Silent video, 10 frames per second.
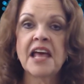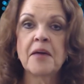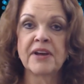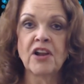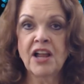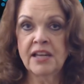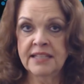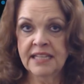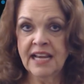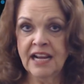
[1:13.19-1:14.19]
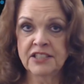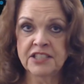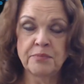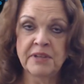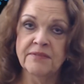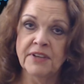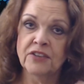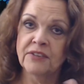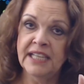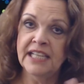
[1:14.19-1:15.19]
But all of the cards have been
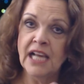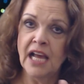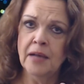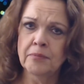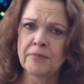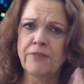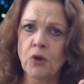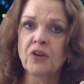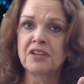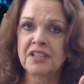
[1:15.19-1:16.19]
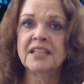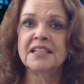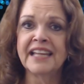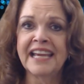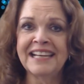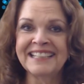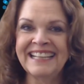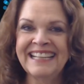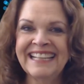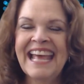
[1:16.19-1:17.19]
very um, vocal
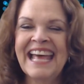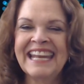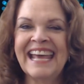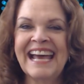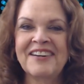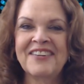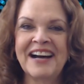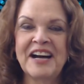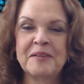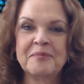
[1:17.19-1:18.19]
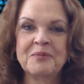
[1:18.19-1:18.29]
lately. Now, um,